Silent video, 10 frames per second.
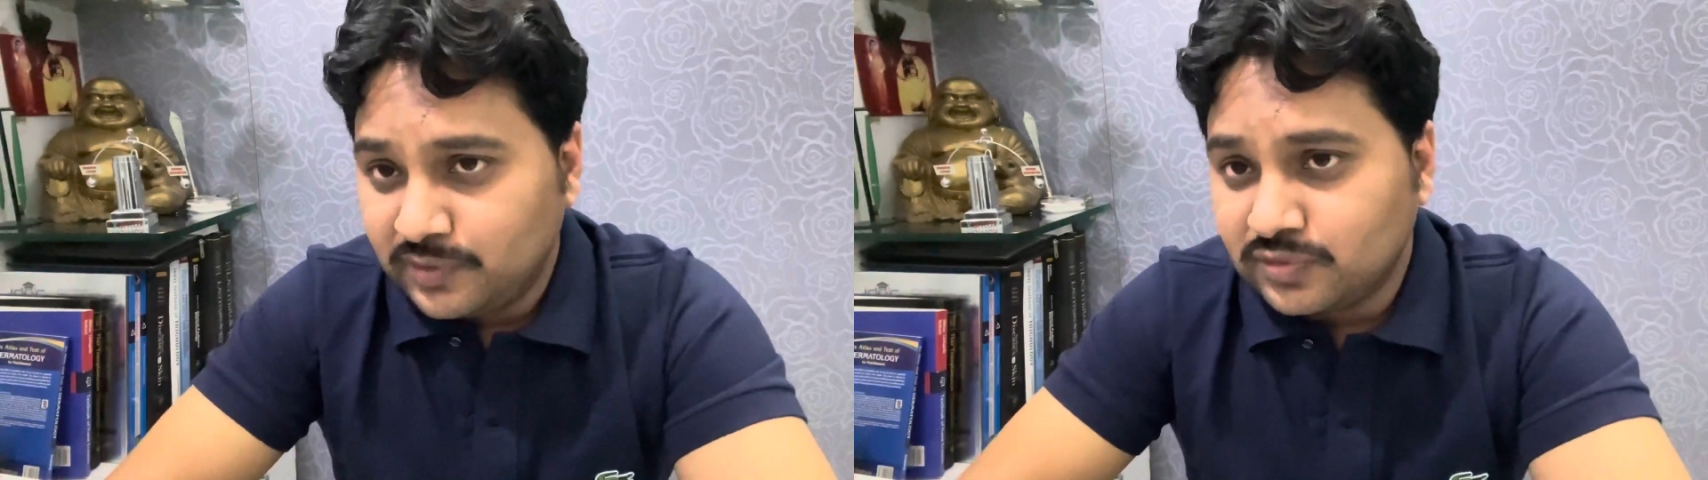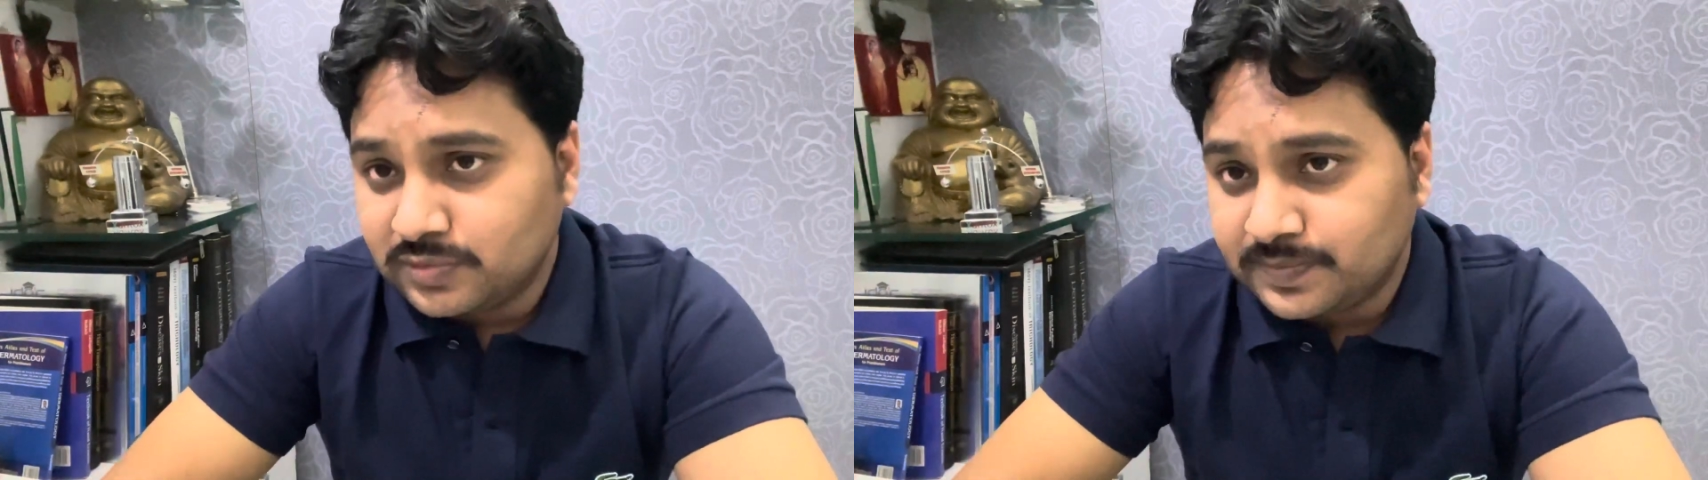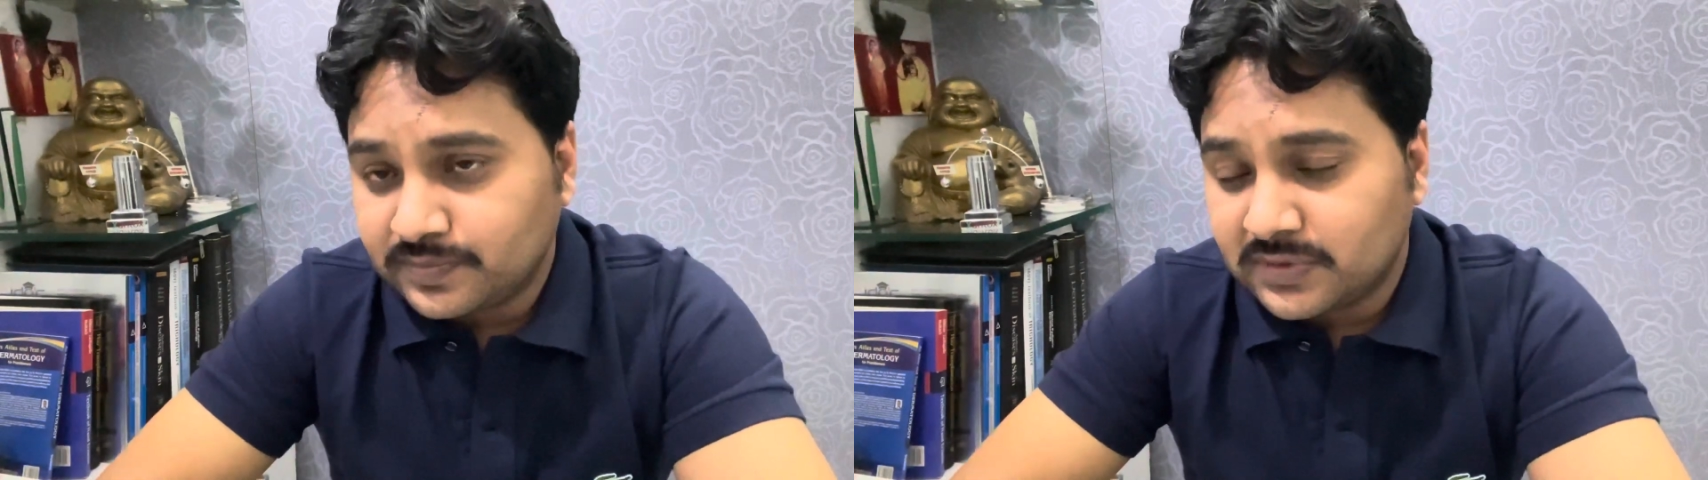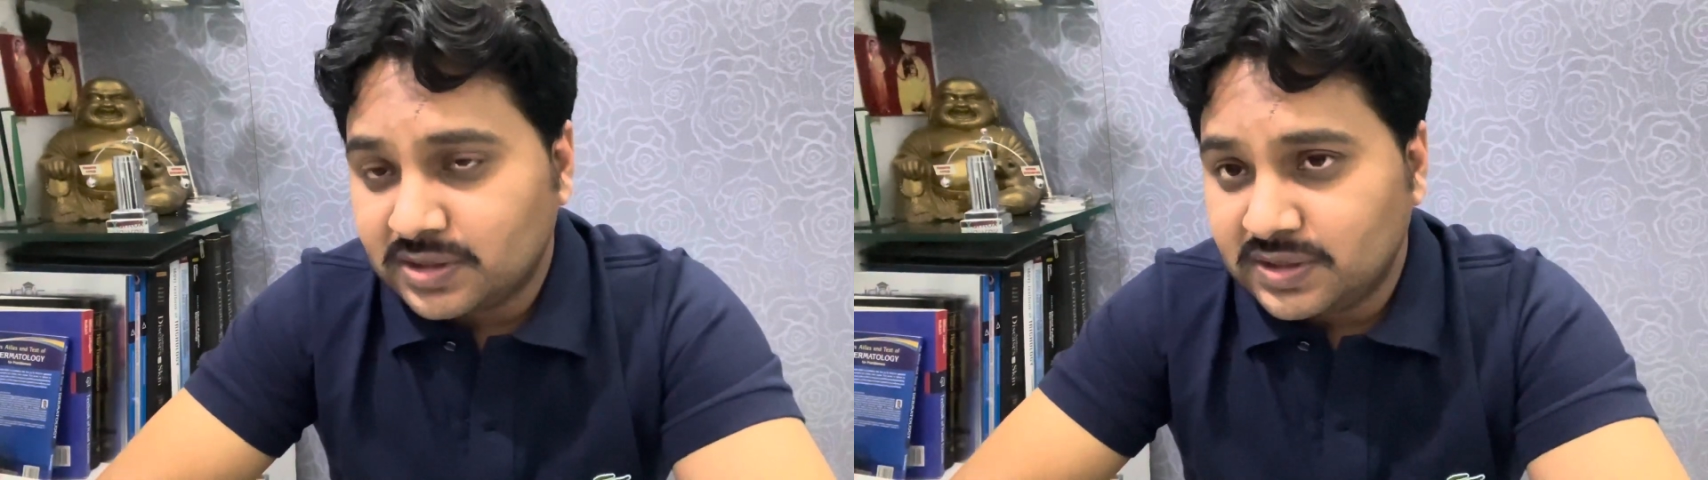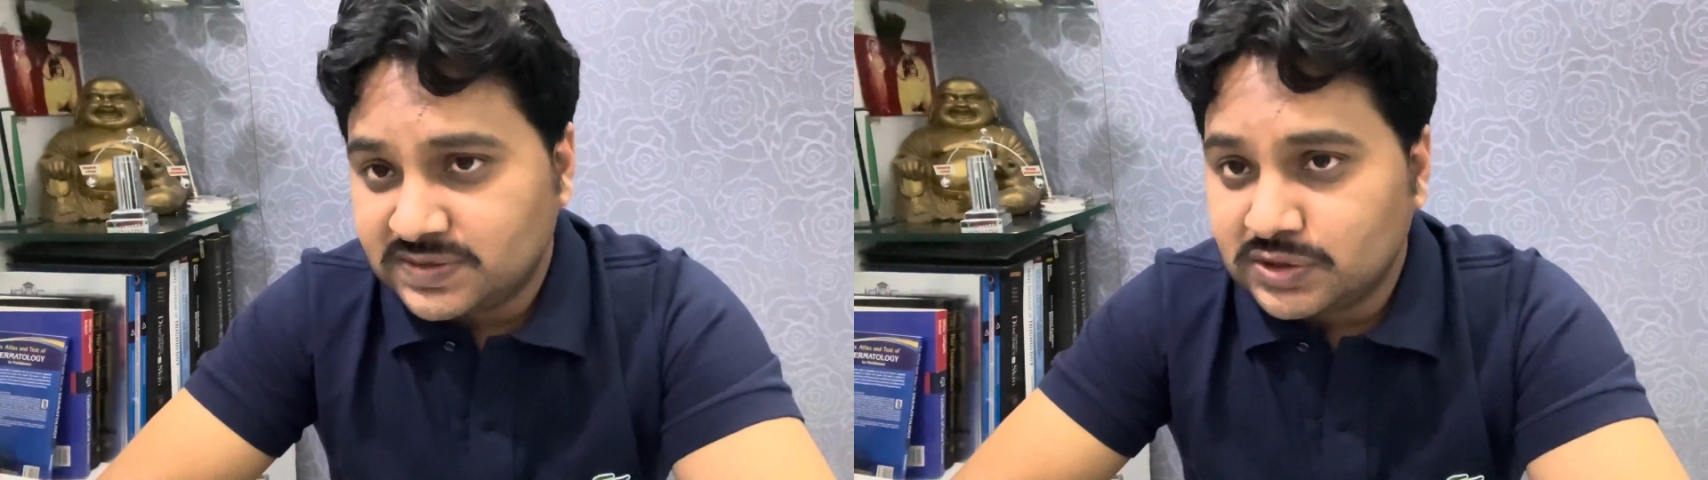you
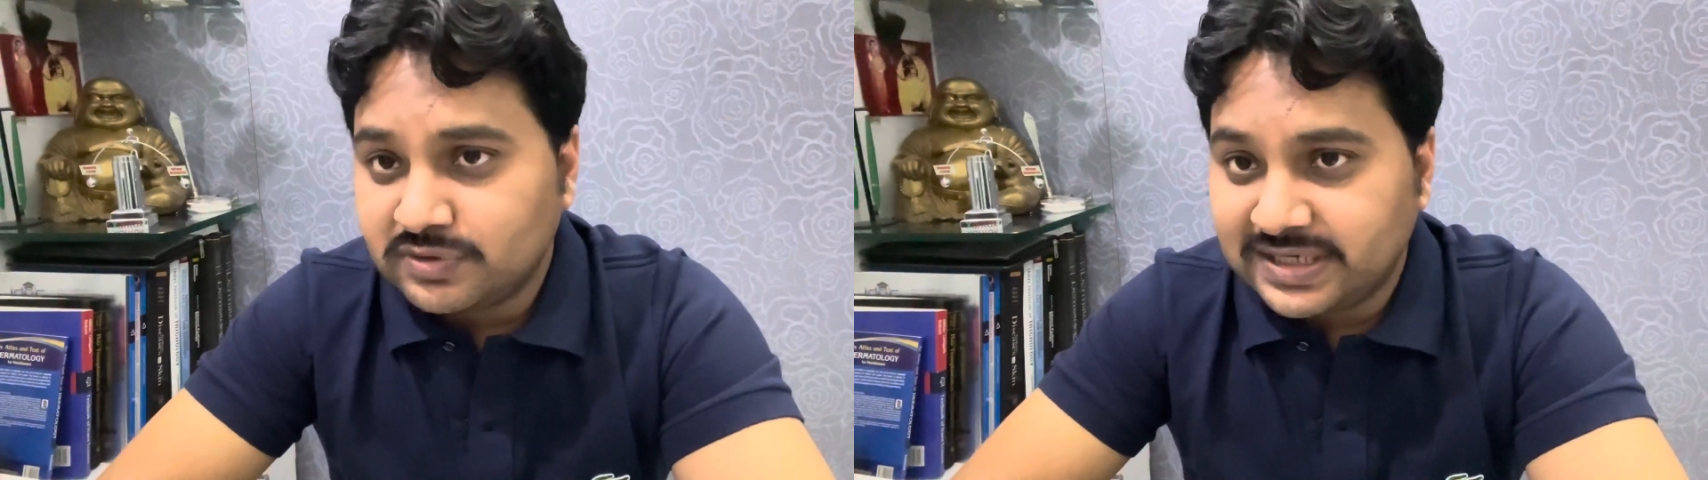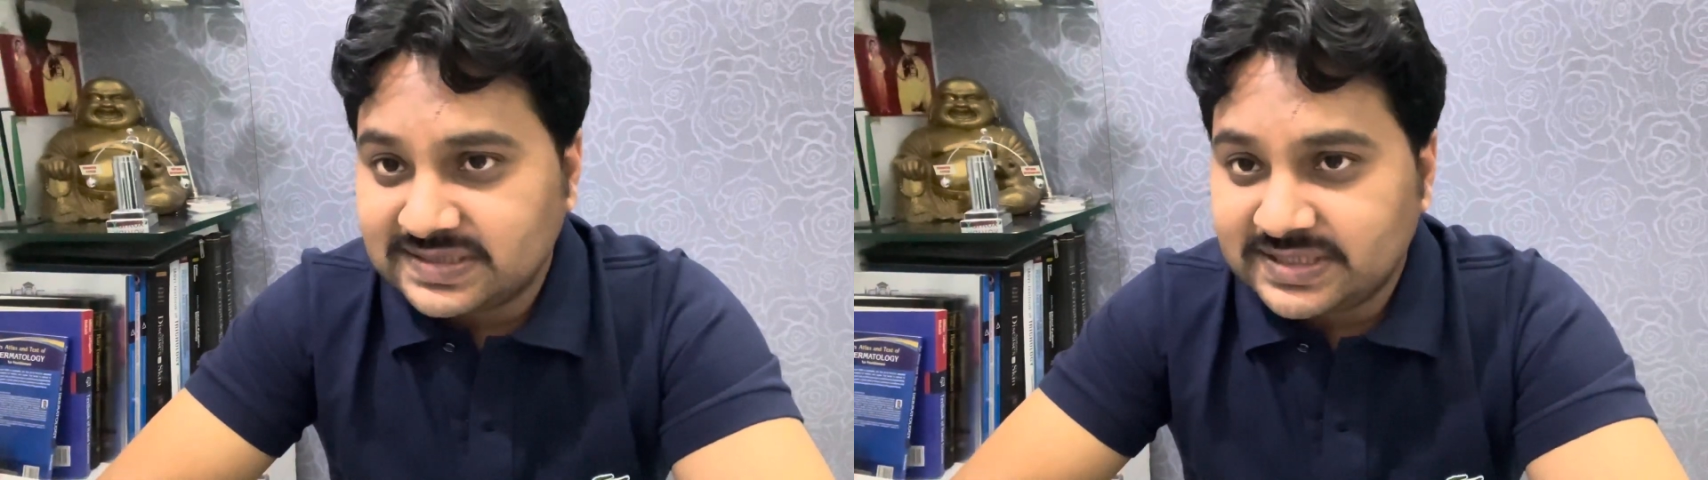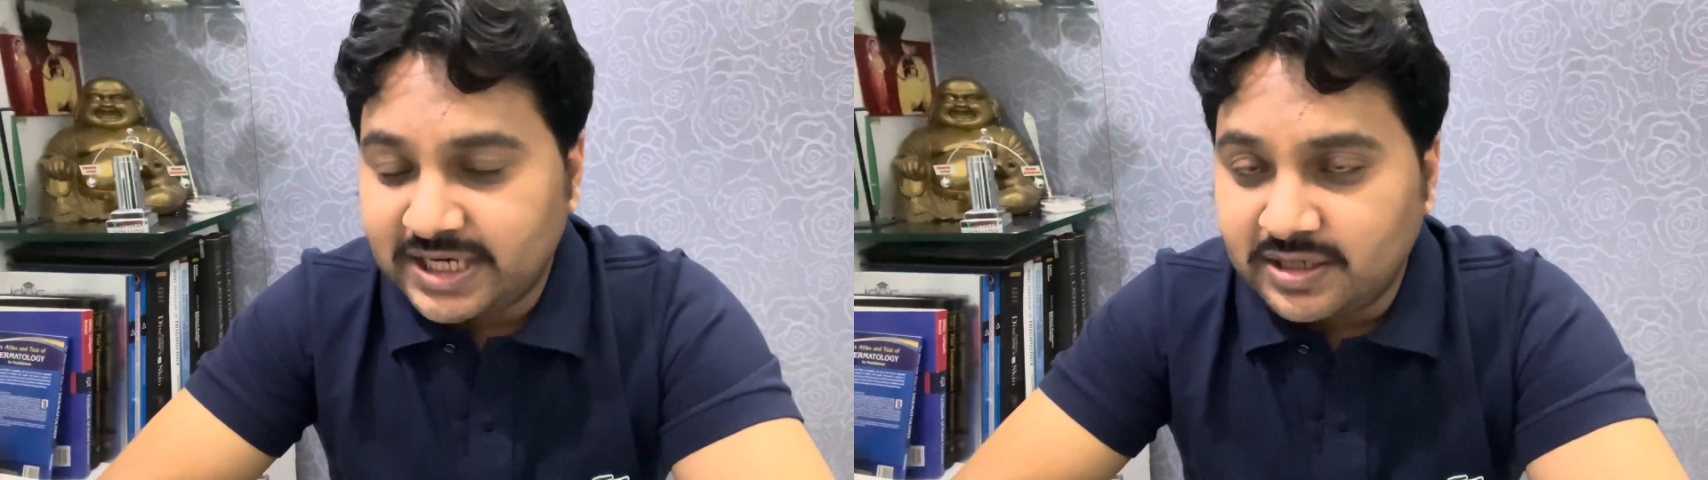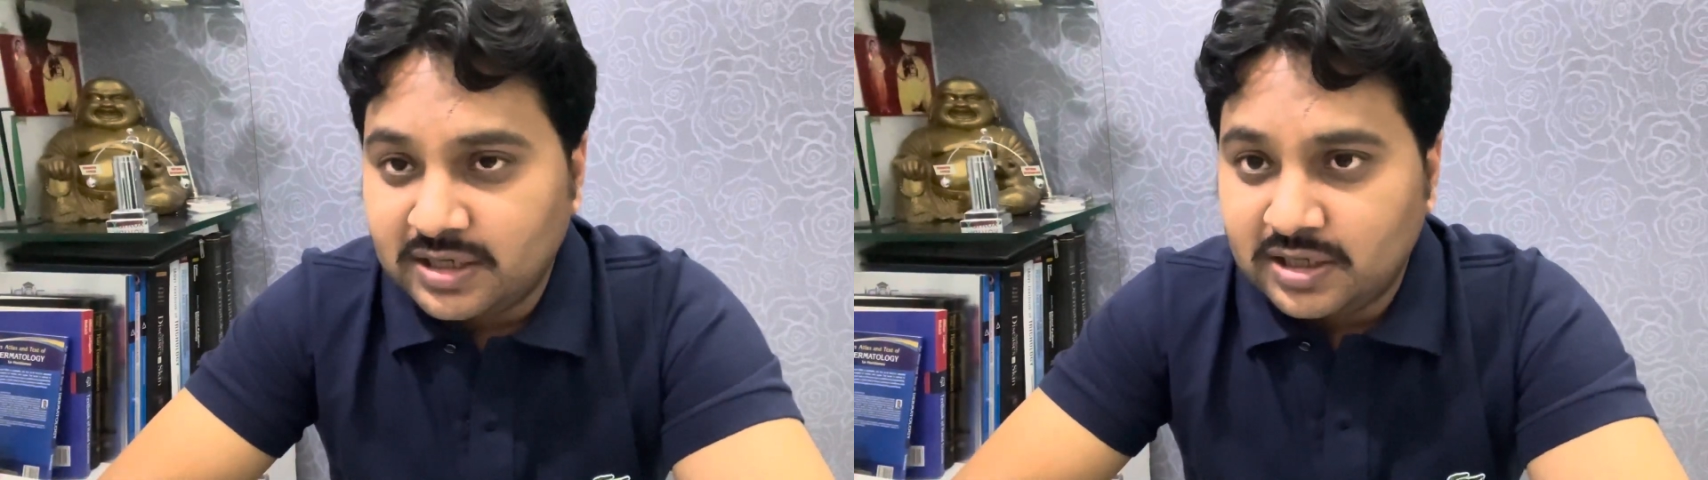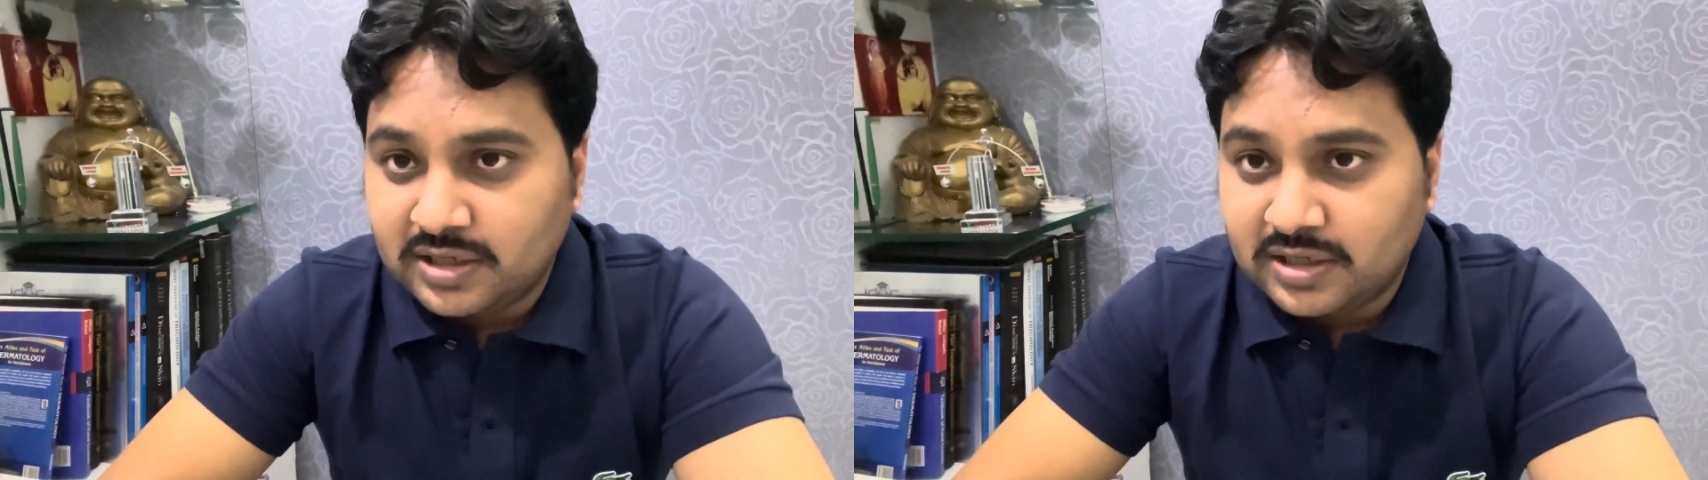easy to understand